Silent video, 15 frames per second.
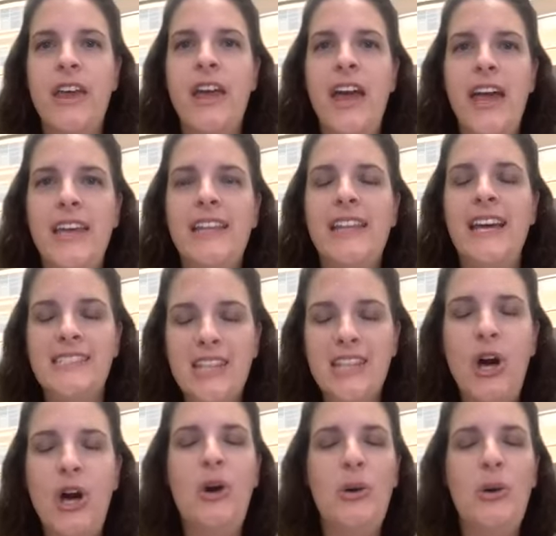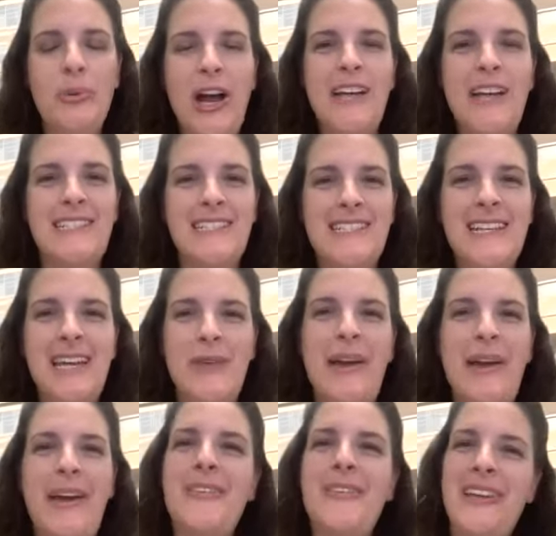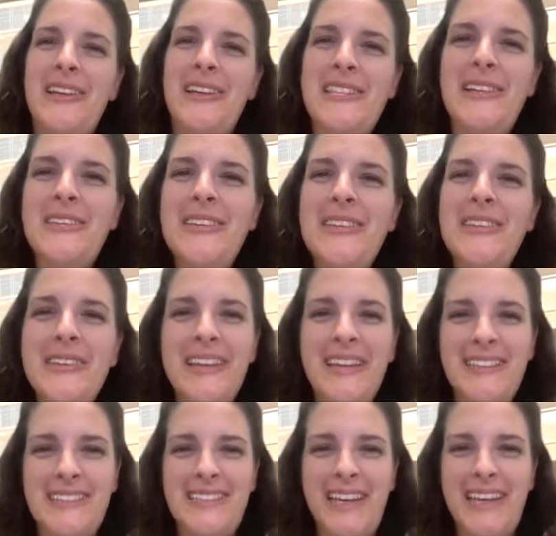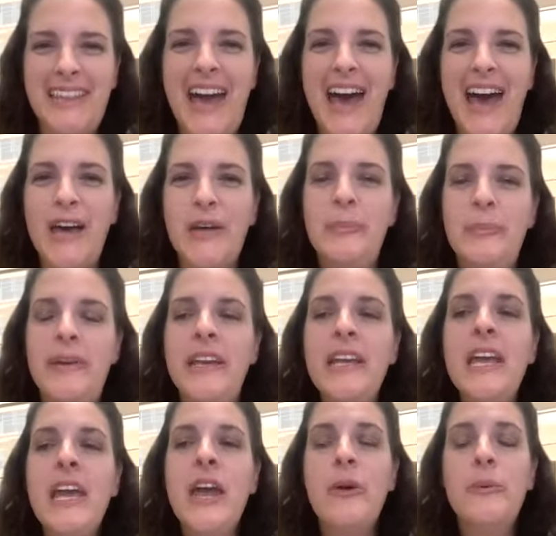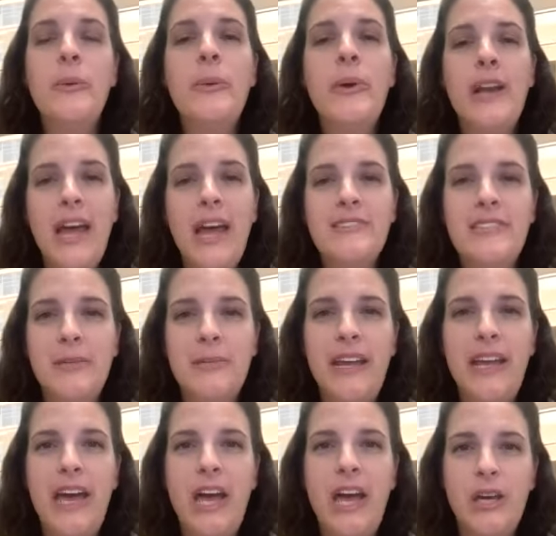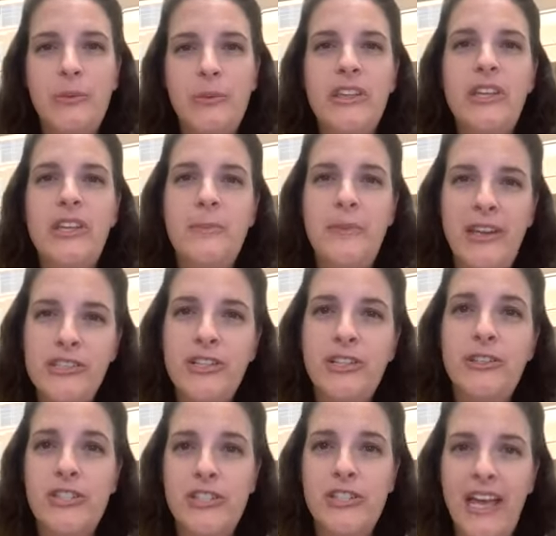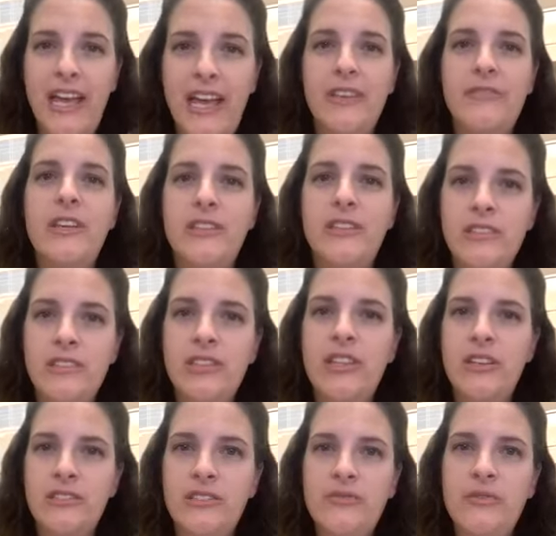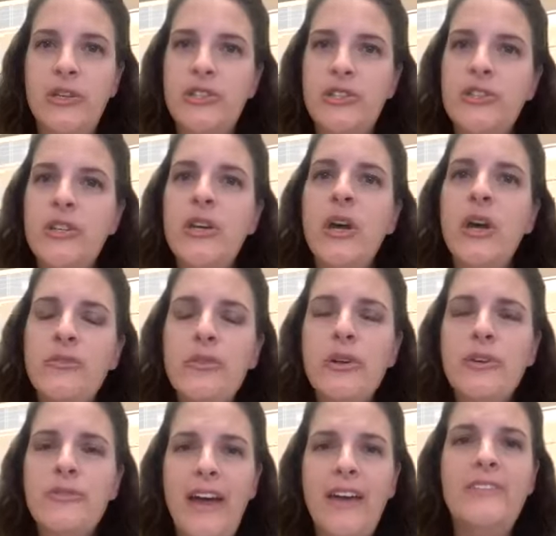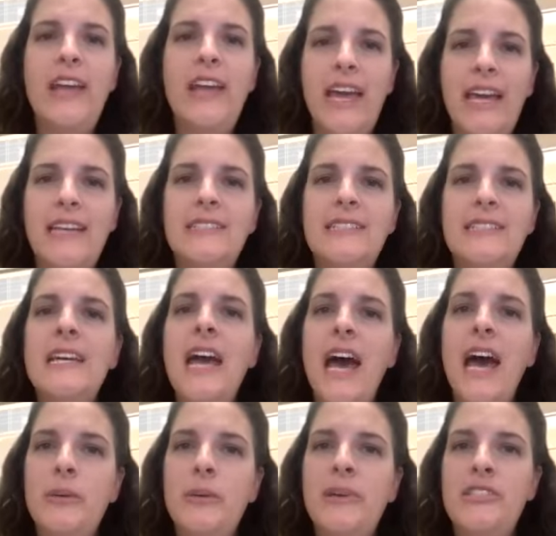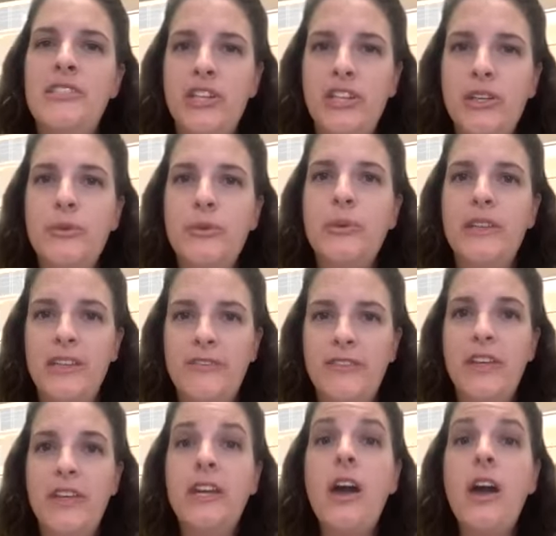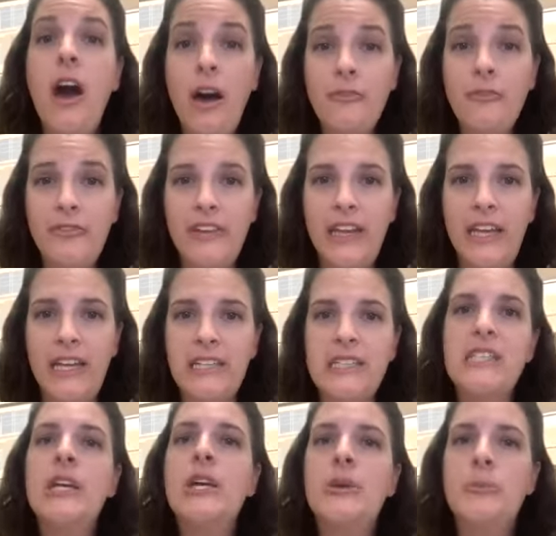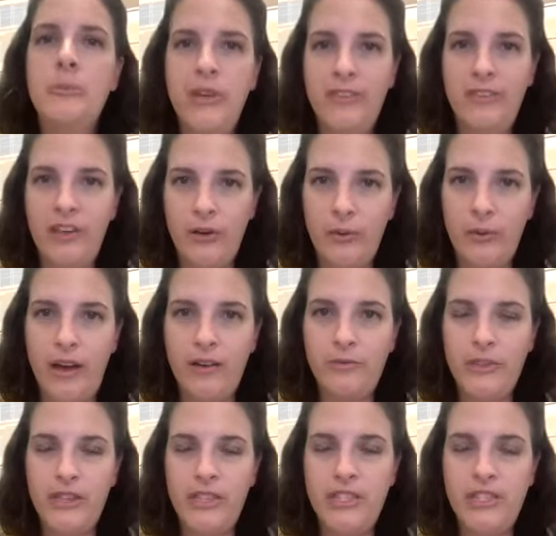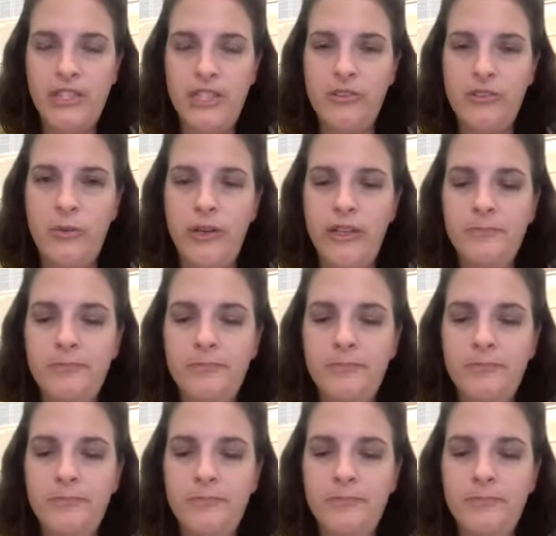And that's a whole process to get back over there. So little things like that. But we want to have somebody at home with you to make sure you're safe. Those first 4 or 5 days until you're really feeling confident moving around with this new joint.